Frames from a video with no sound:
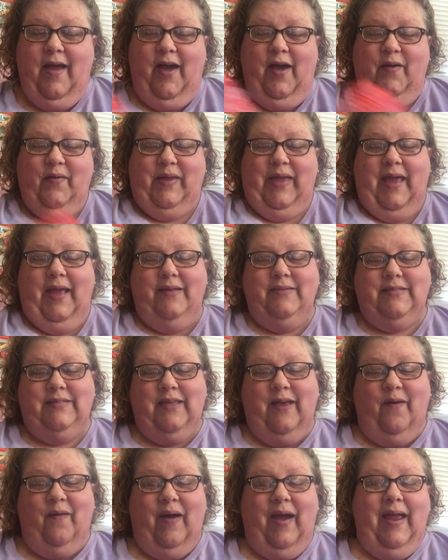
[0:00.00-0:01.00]
Okay,
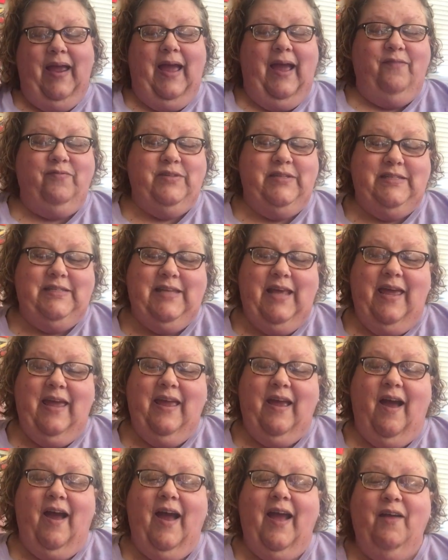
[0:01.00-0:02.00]
so I have to
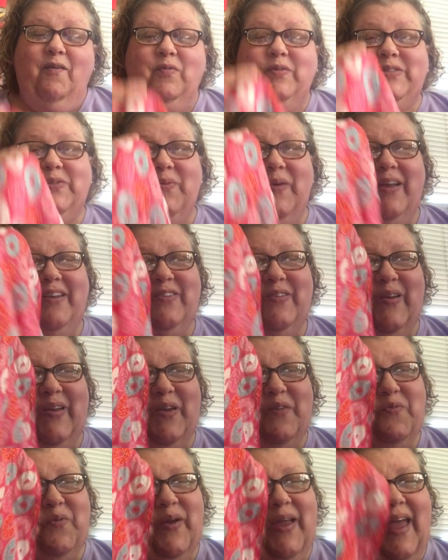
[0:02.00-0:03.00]
say, I was wondering
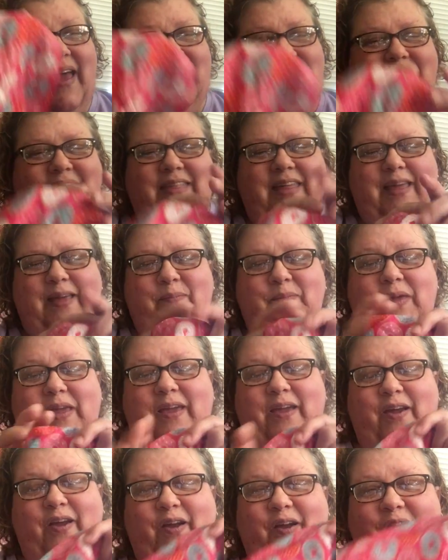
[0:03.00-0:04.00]
if we had a theme
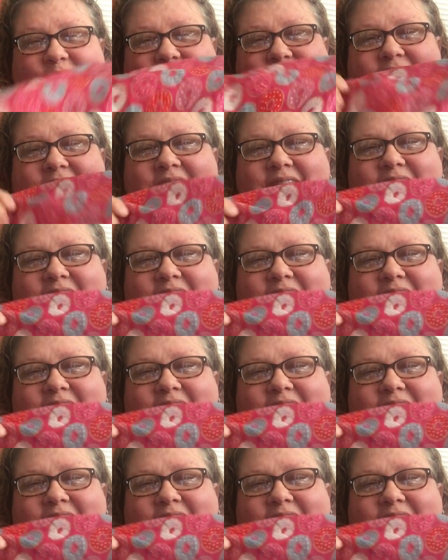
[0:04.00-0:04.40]
here.